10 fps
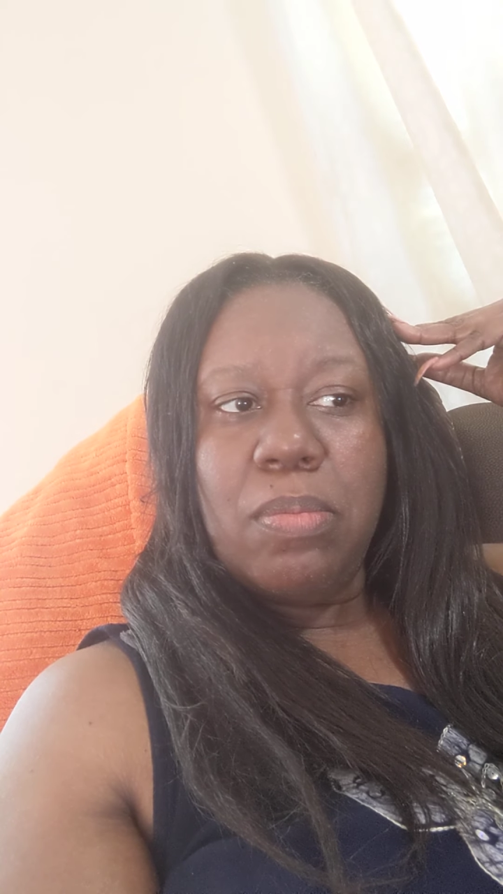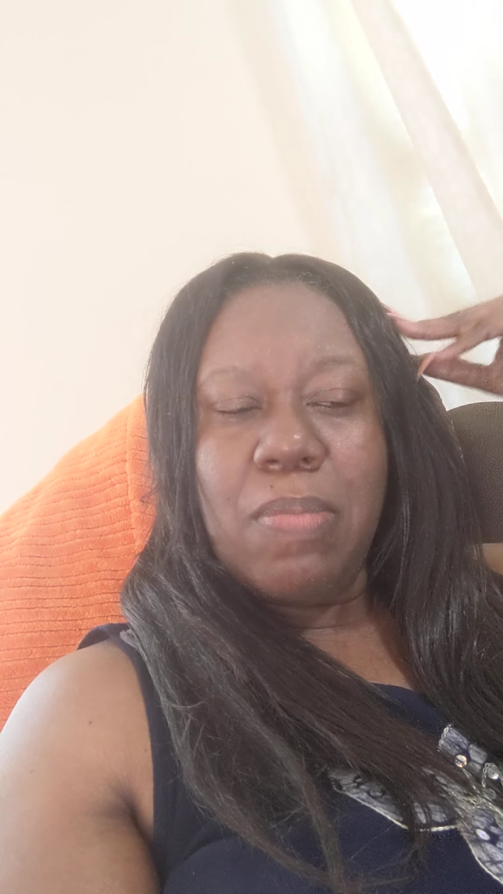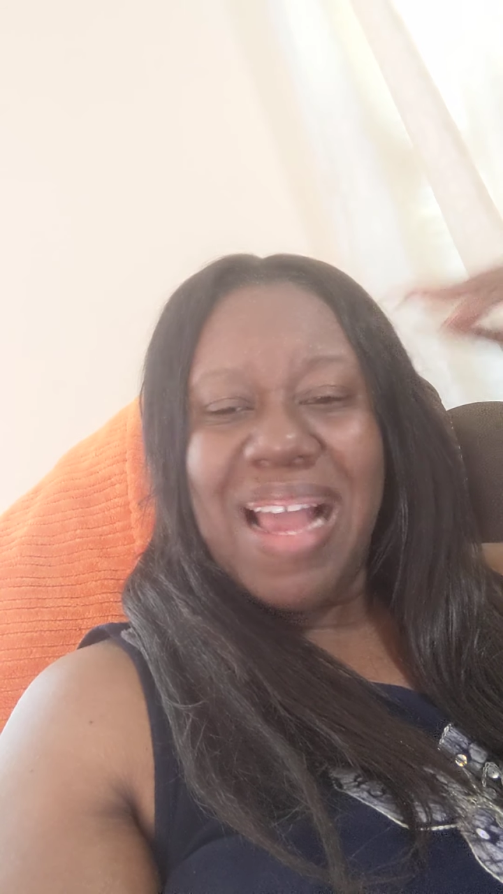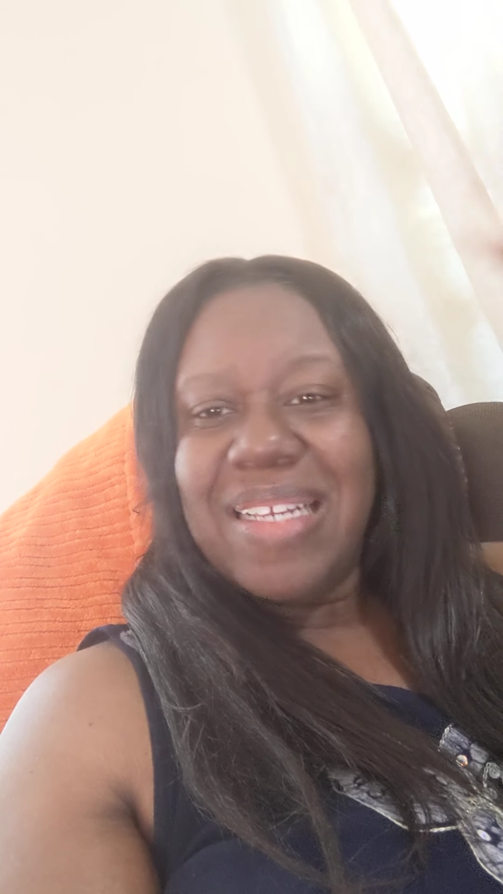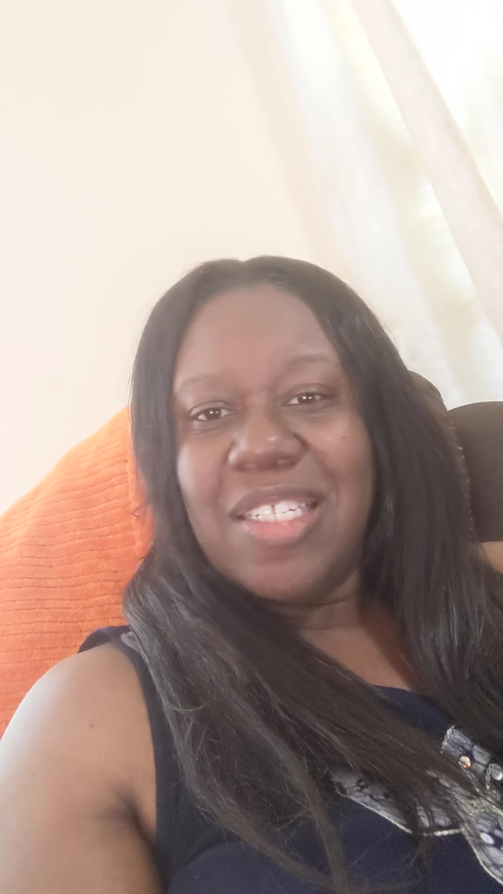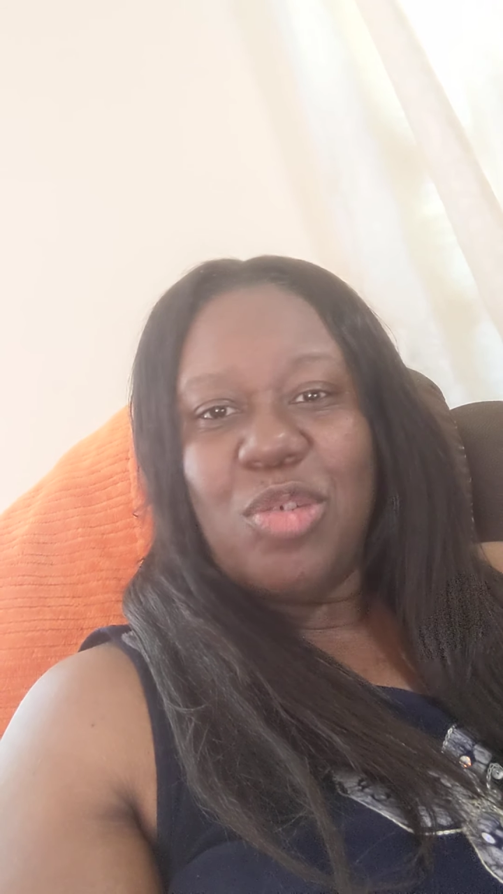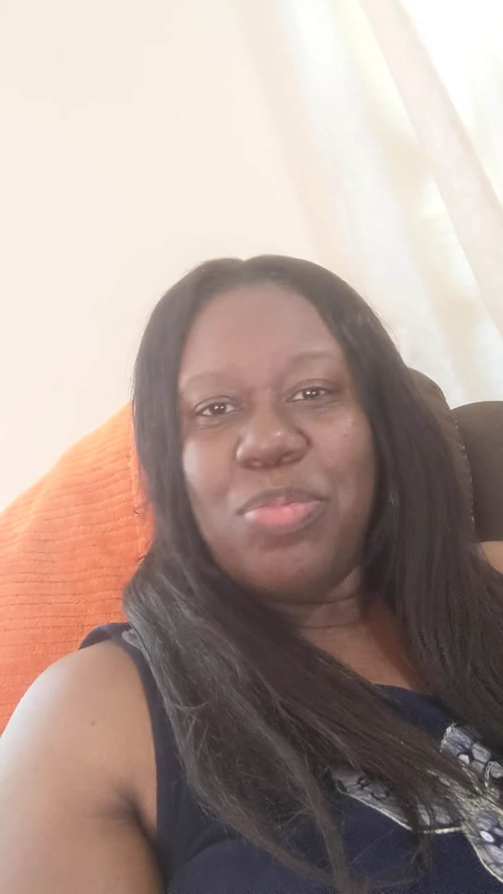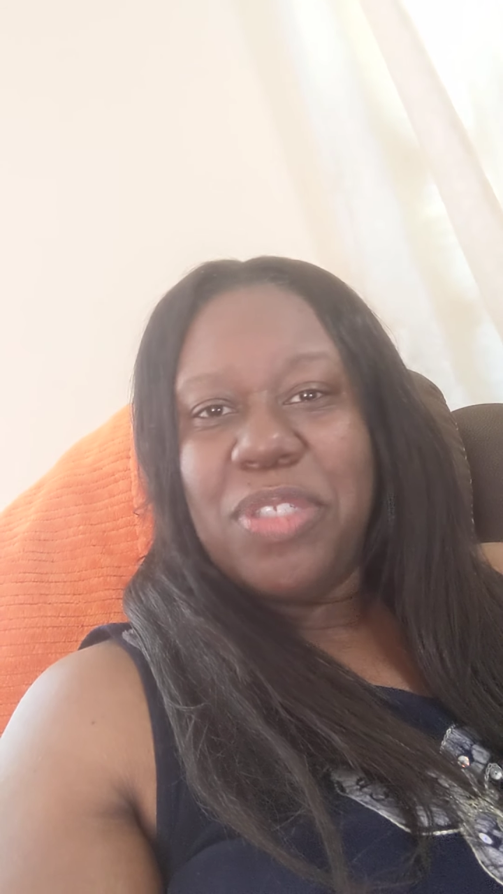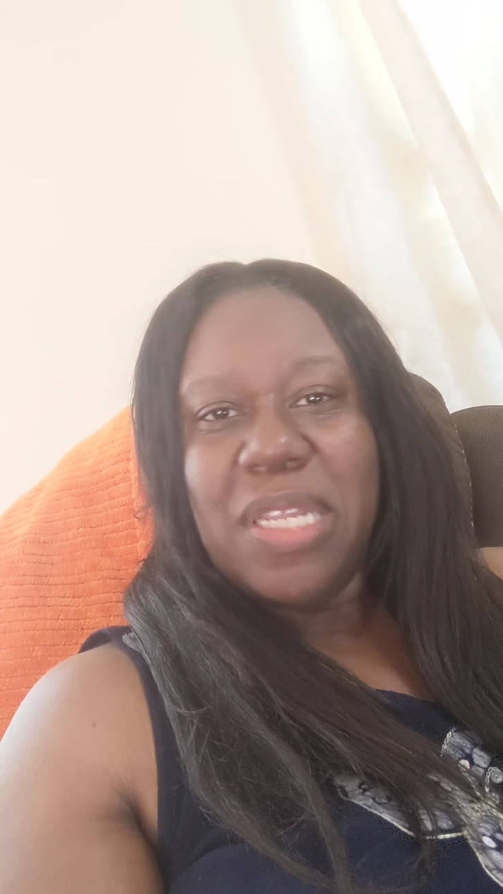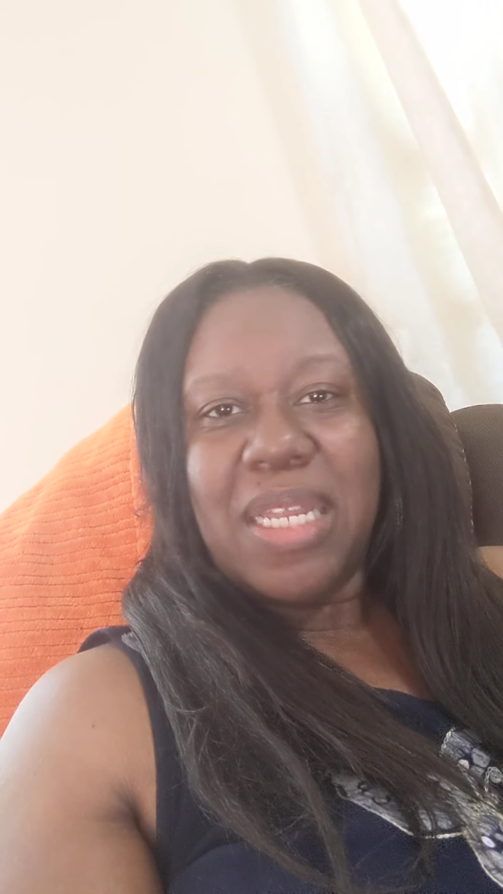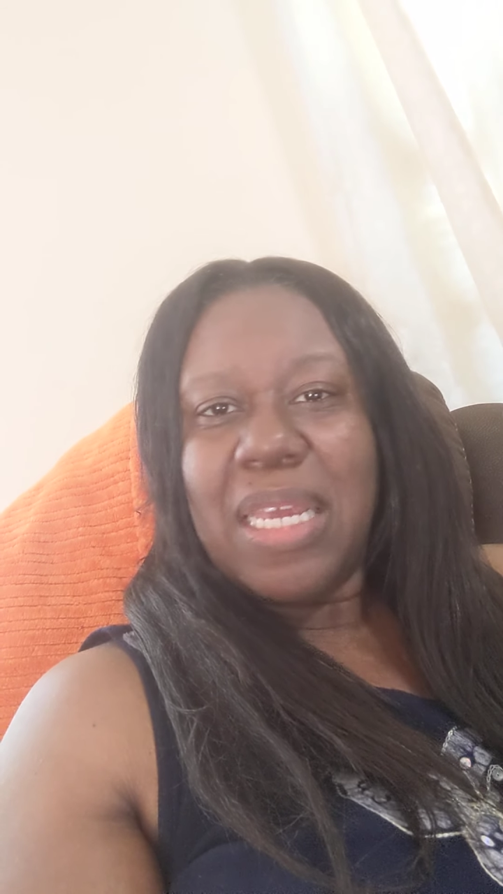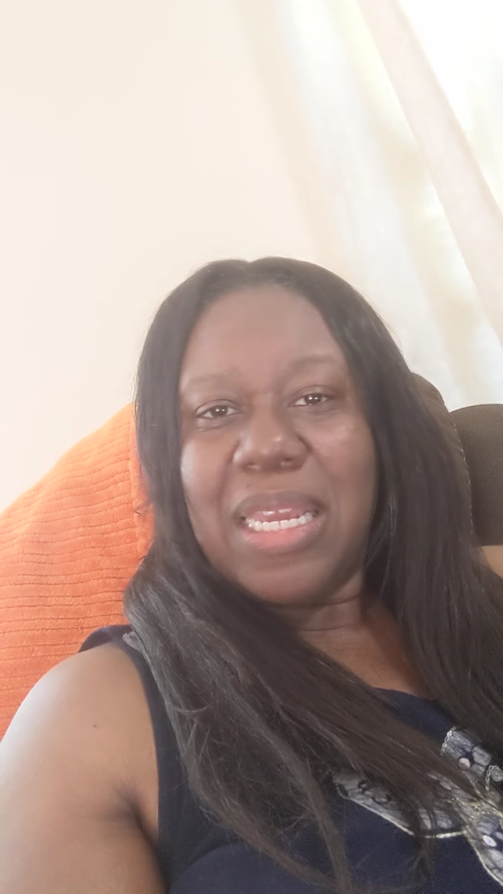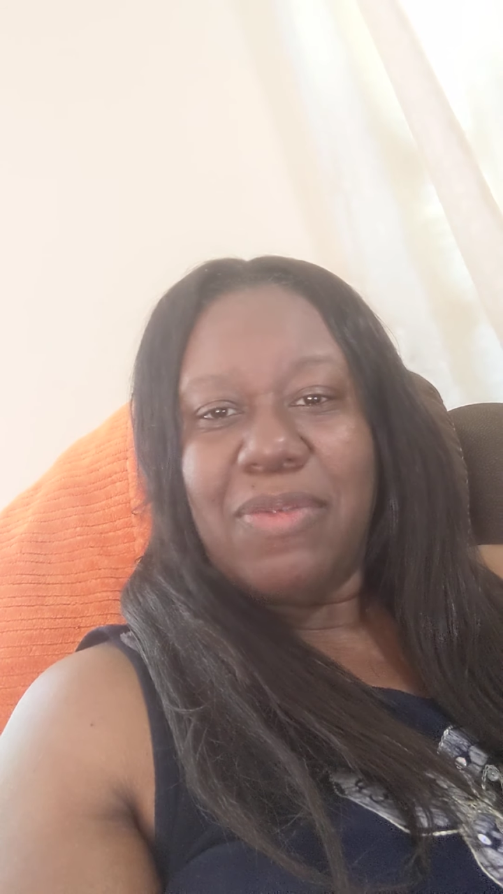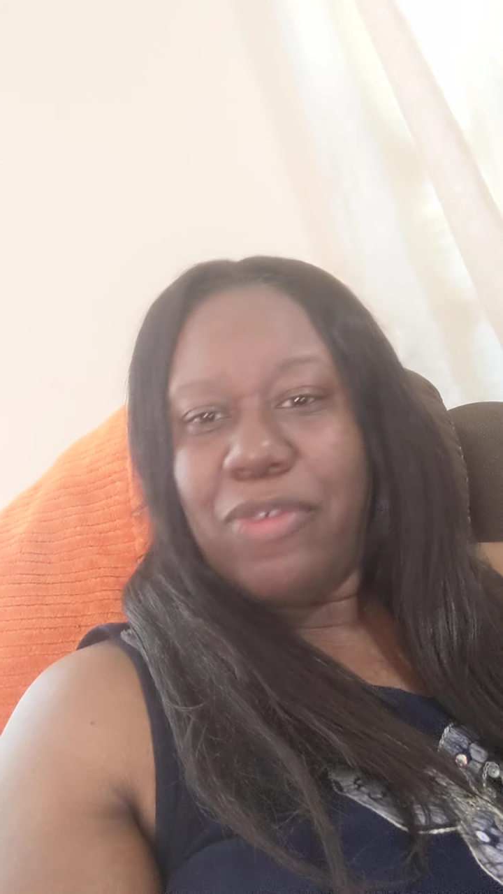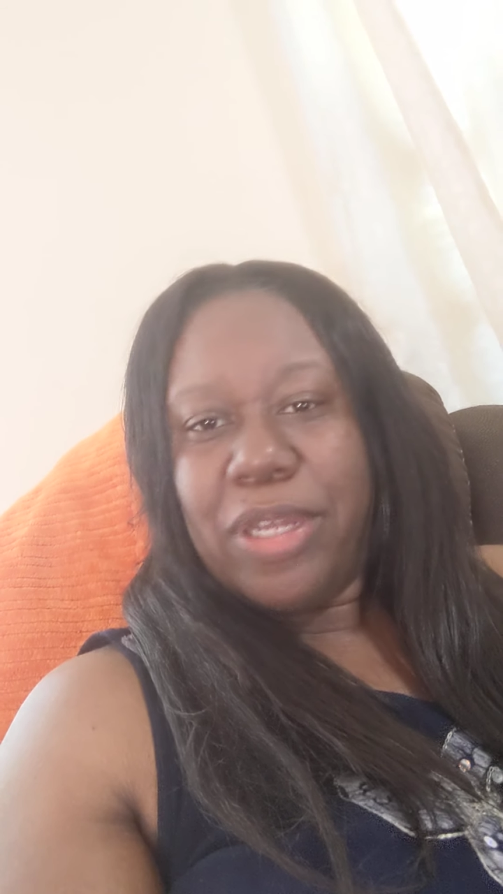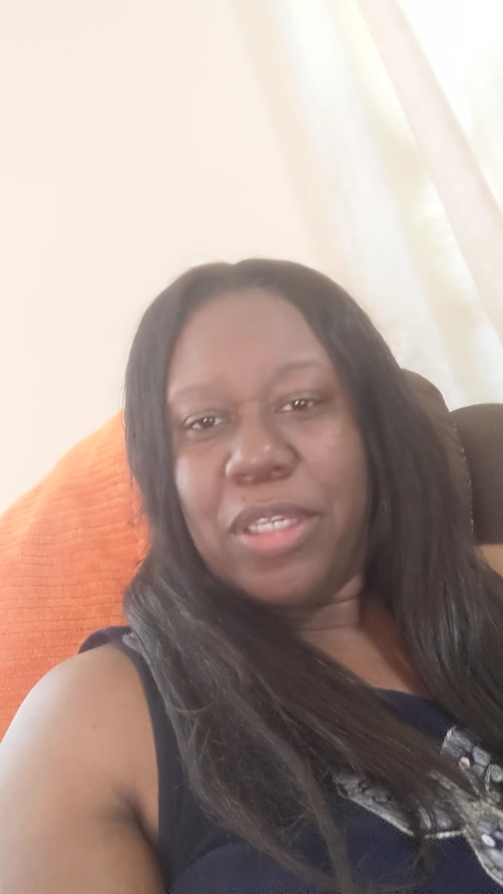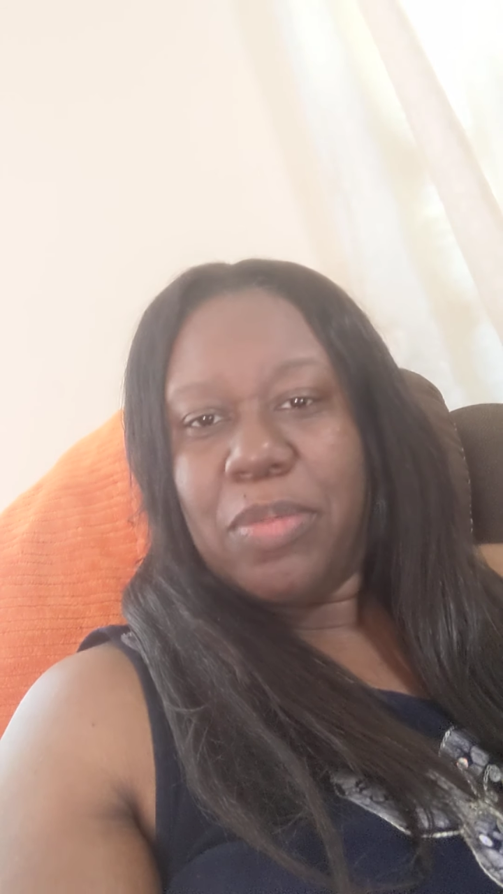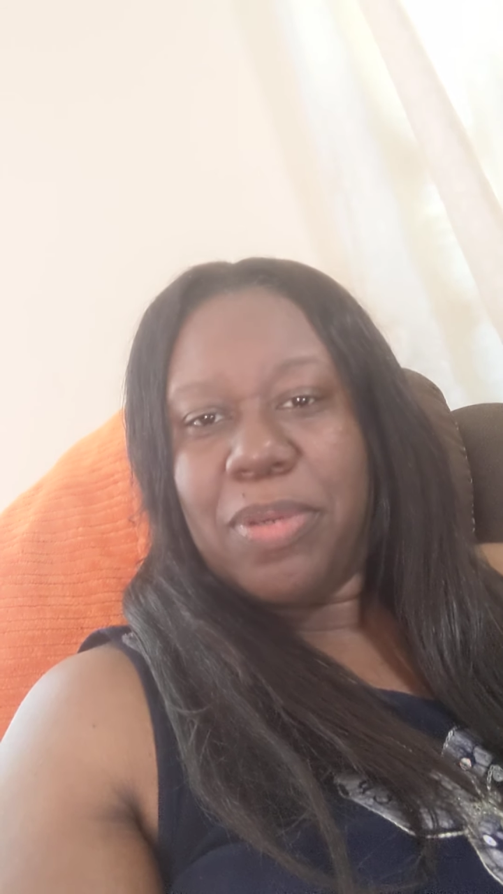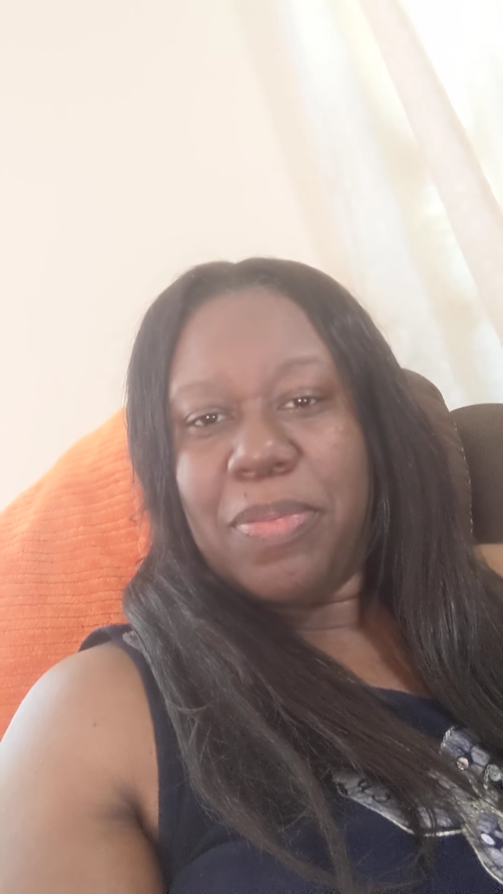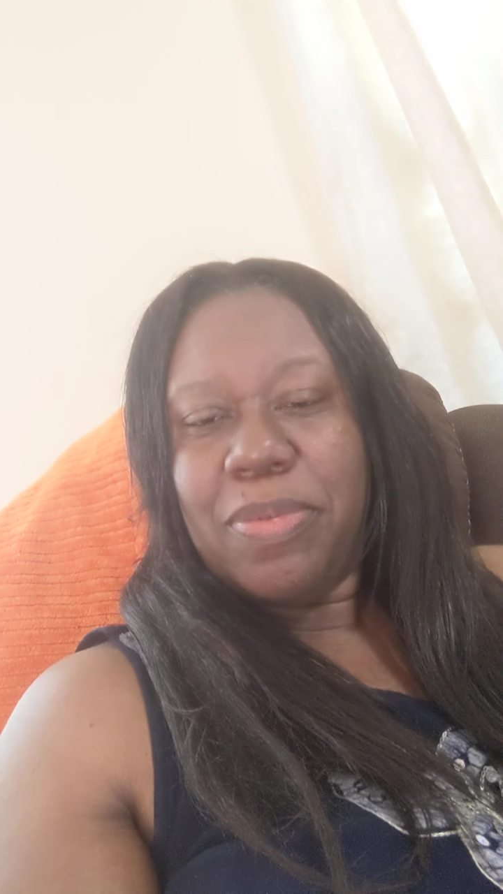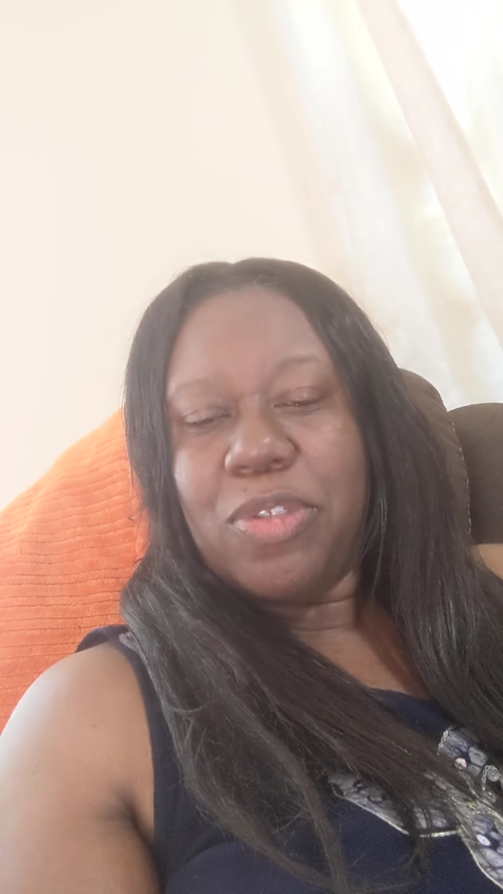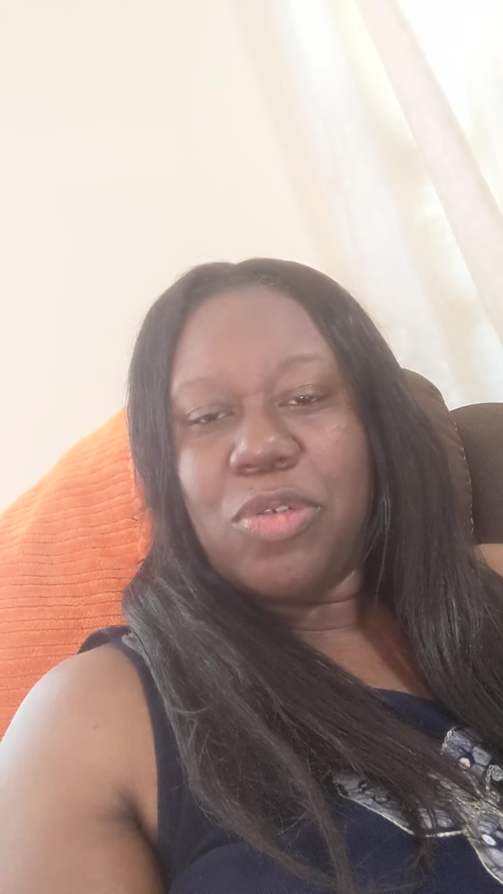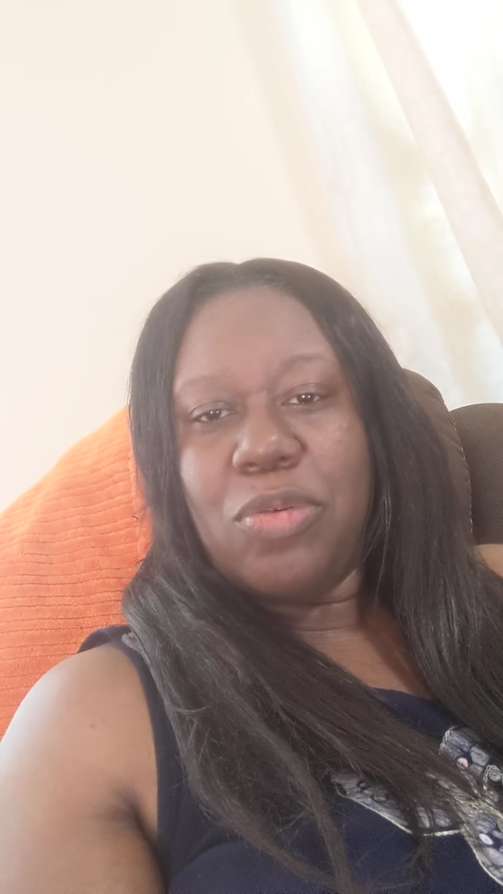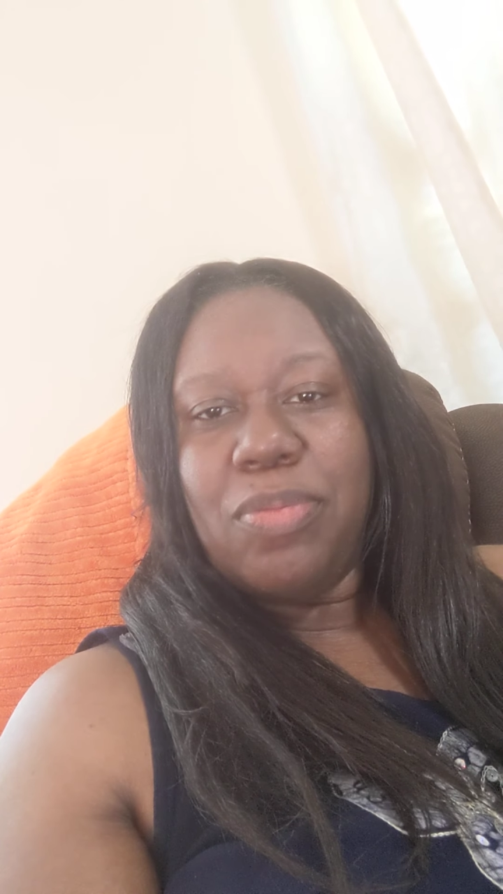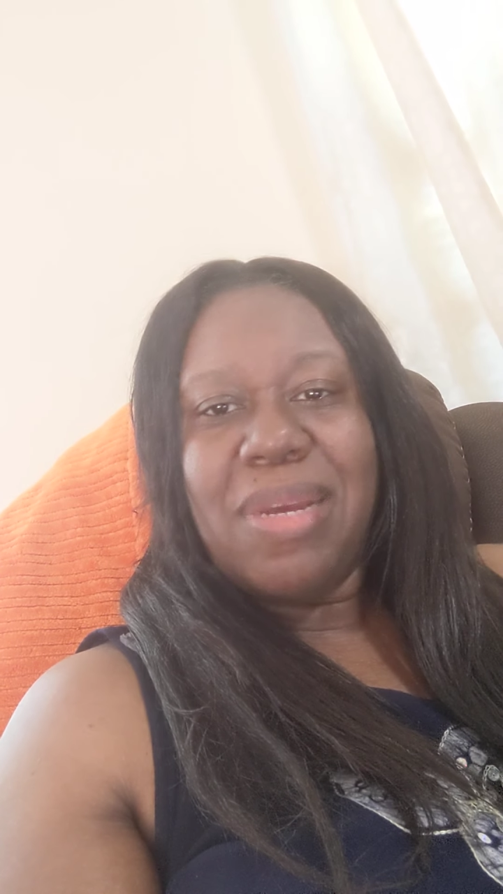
my soup is not like regular people's soup.